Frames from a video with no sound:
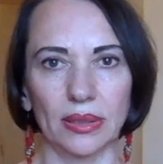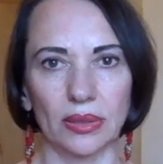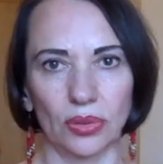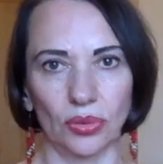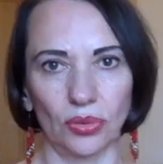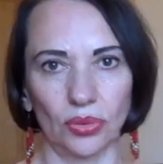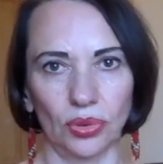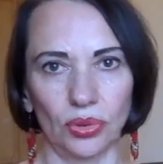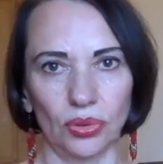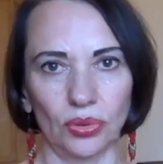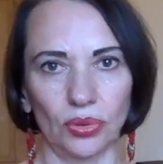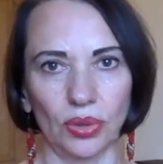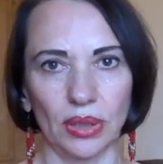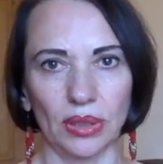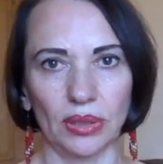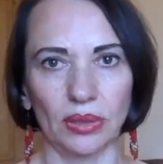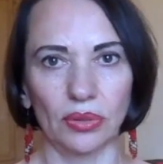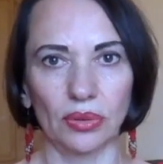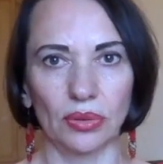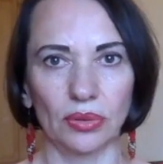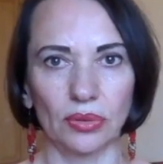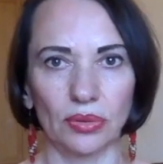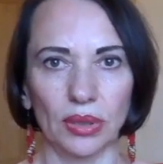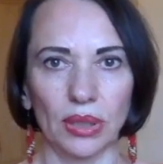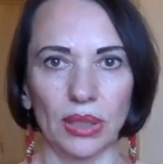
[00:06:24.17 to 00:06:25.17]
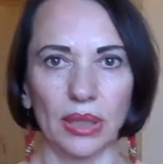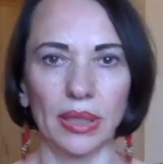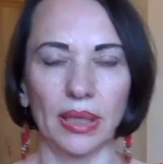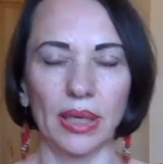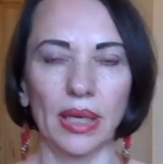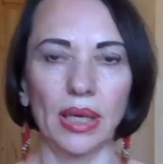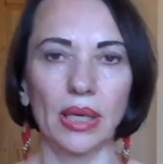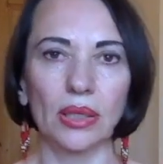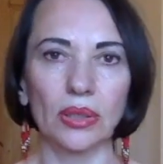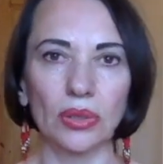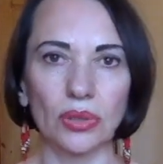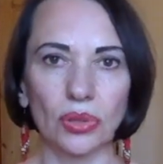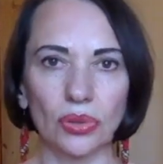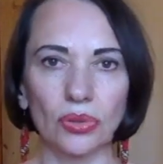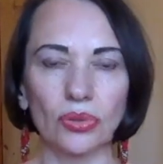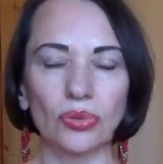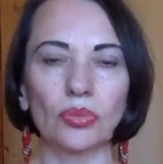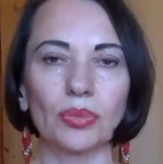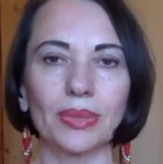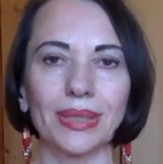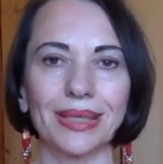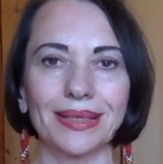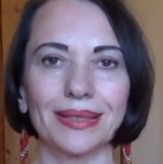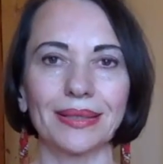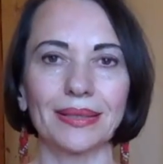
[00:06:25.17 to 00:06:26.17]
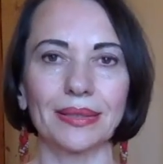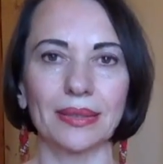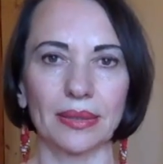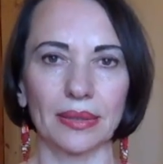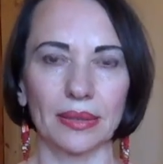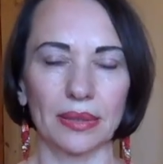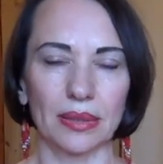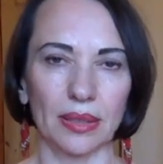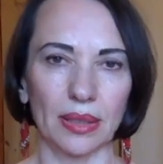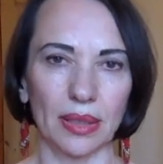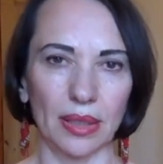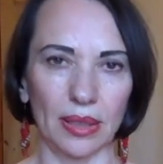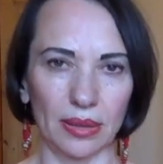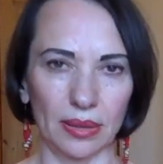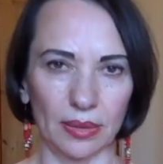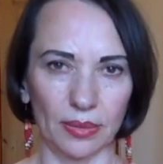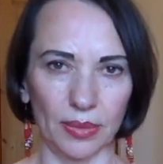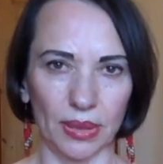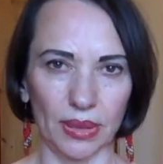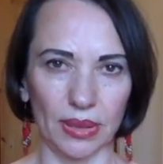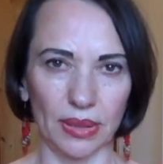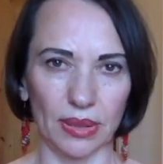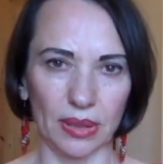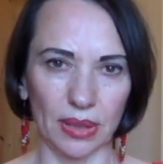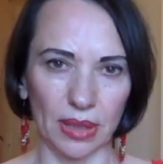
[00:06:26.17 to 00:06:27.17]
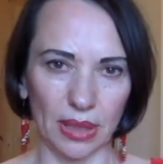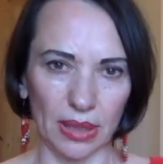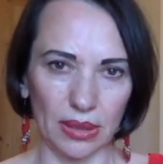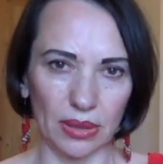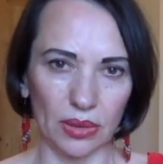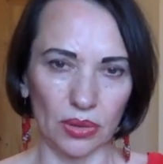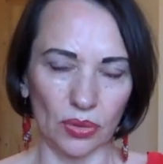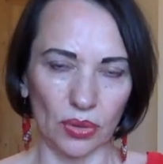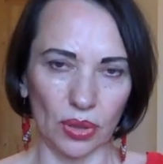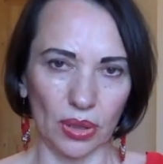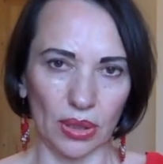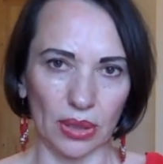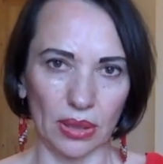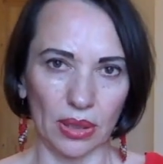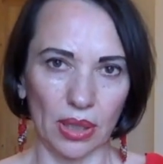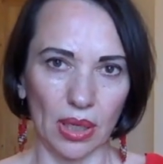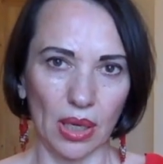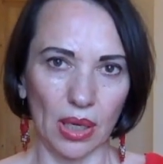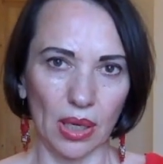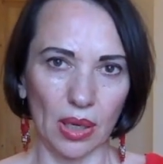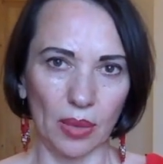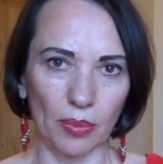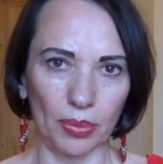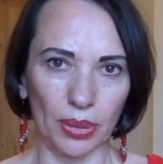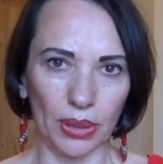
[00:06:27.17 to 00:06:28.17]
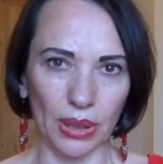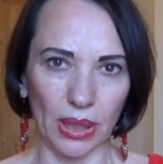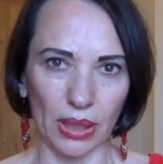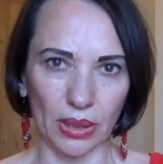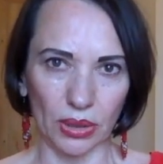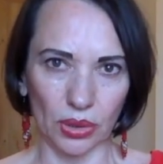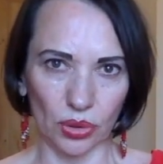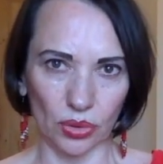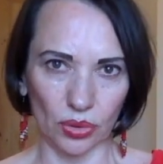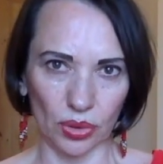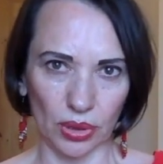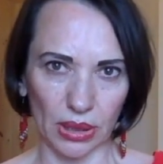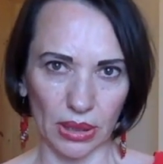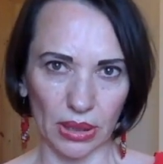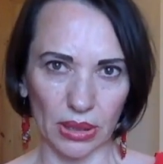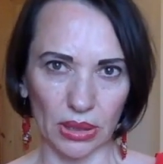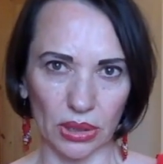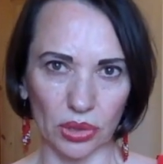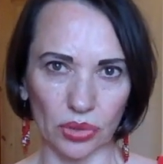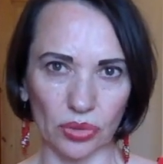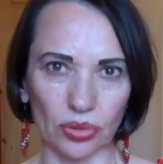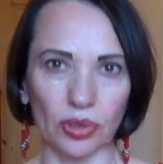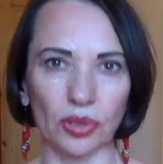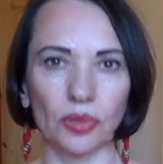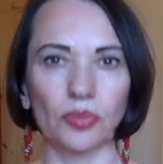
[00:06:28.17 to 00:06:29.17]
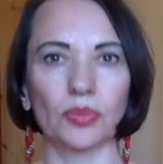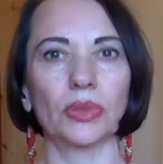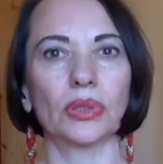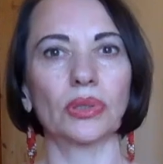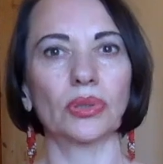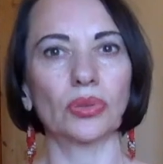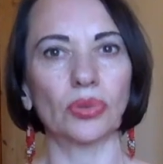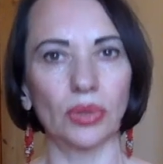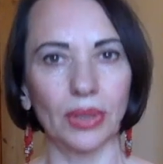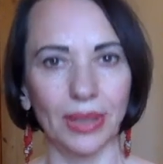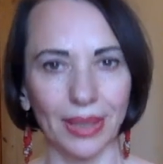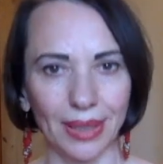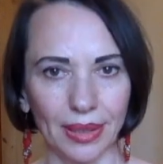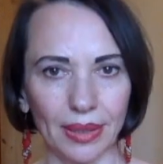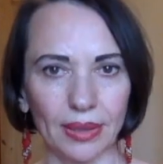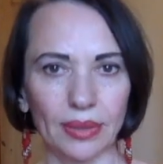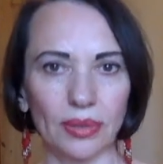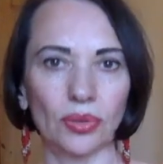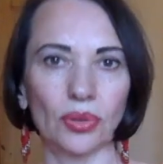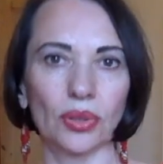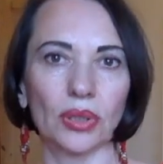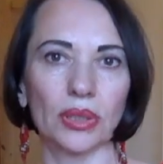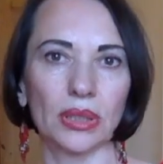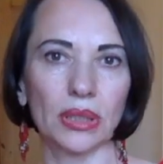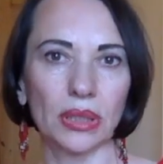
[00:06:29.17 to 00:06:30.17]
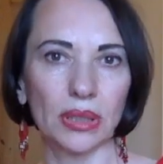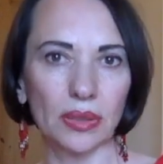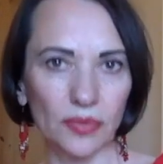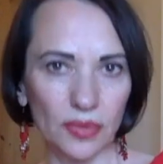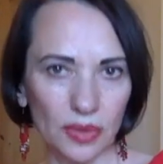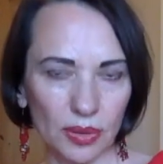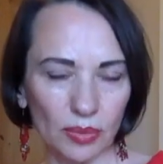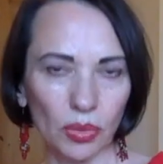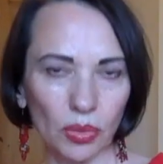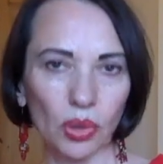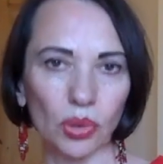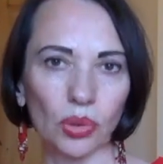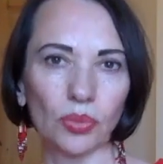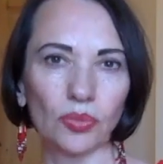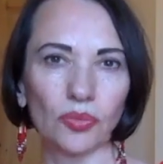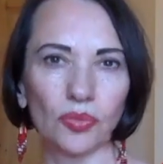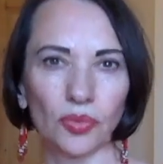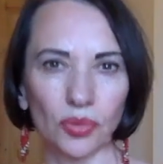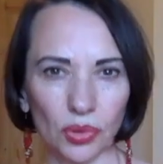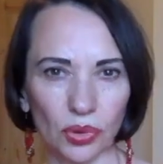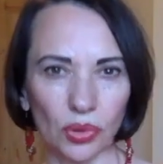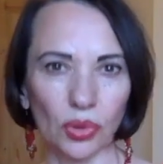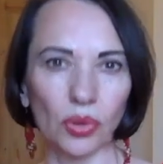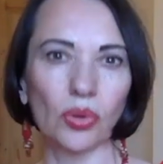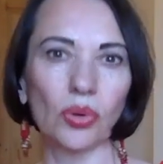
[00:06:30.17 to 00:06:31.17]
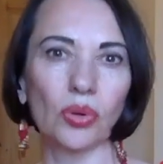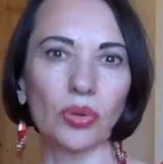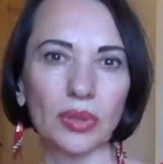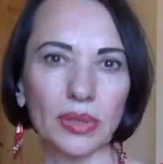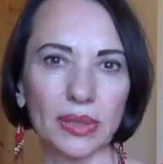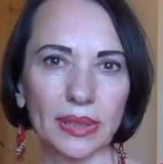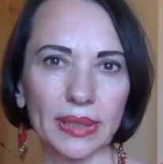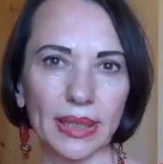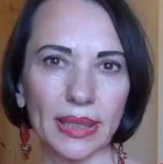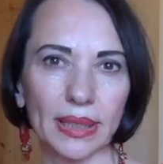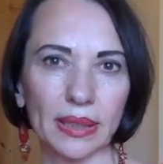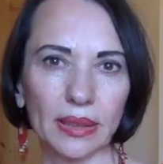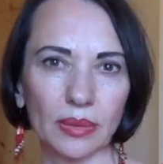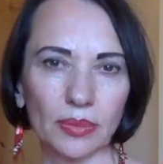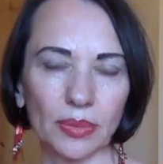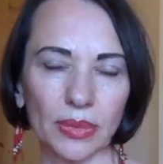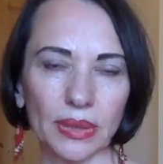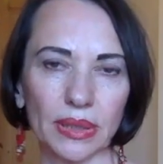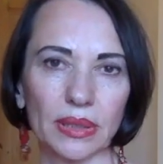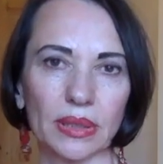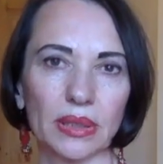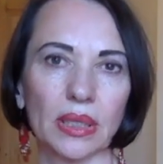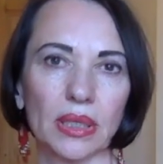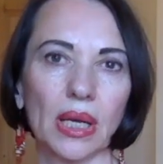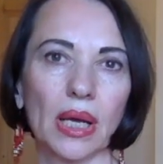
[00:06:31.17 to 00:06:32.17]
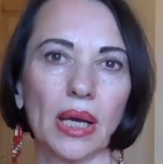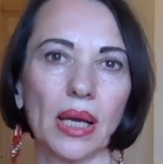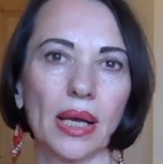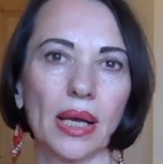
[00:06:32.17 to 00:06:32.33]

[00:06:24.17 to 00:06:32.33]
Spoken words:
So you can really zoom into the elements, and you can plan your next treatment, or again, you can give them homework on the elements,